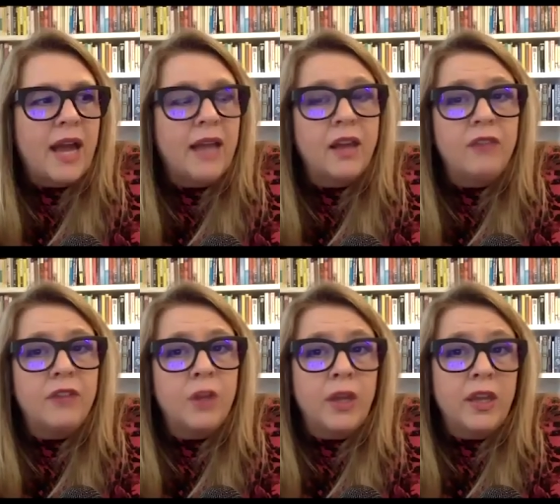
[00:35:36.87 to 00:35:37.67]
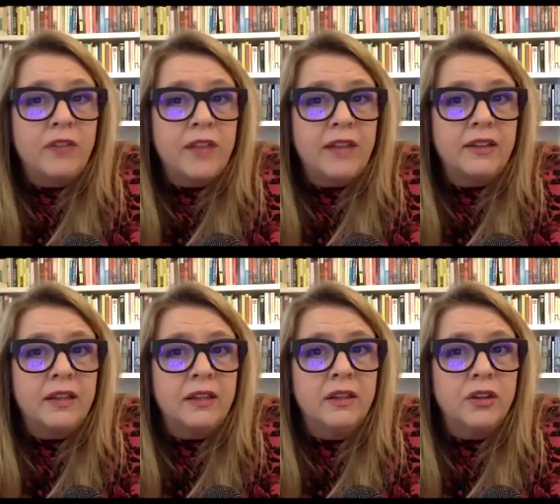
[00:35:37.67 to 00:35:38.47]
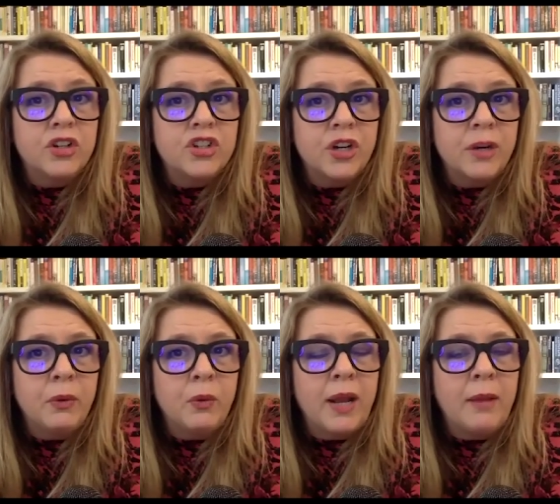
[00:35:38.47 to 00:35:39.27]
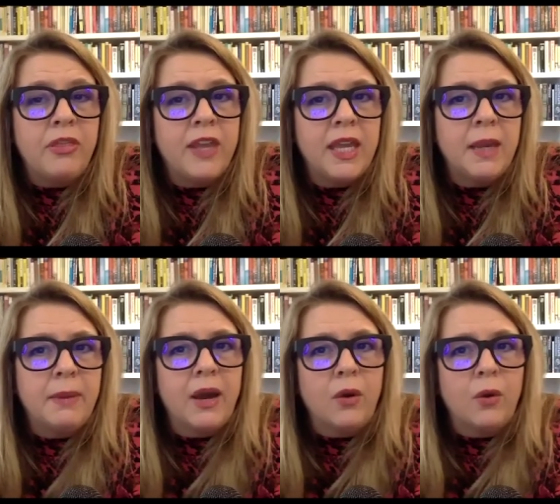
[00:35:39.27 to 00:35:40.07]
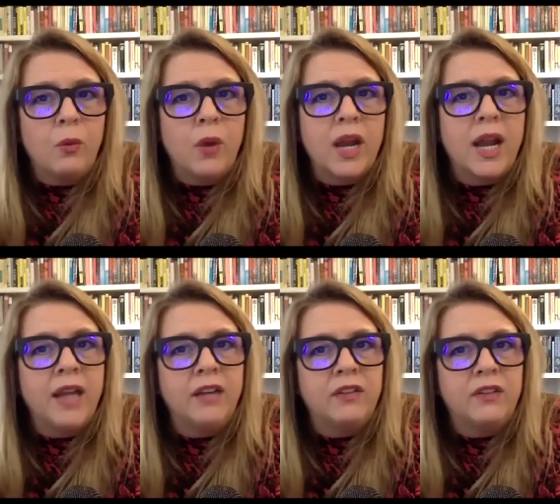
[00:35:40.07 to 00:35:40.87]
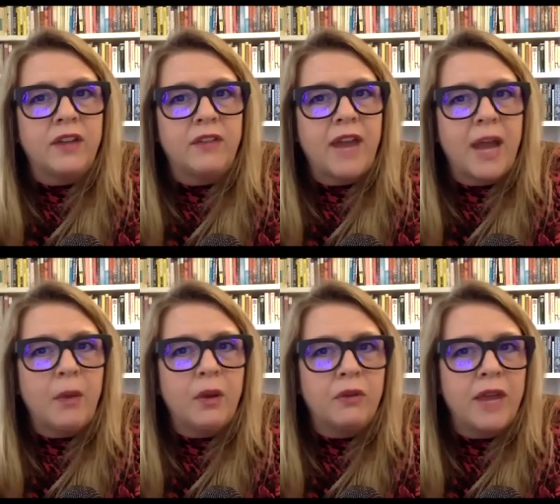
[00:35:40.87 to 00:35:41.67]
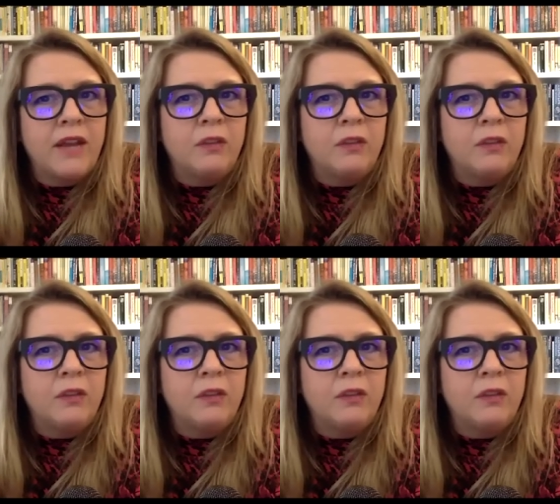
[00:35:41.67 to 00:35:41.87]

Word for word: I love, you know, I love classic literature, but when I'm thinking about what kind of stuff I want to write,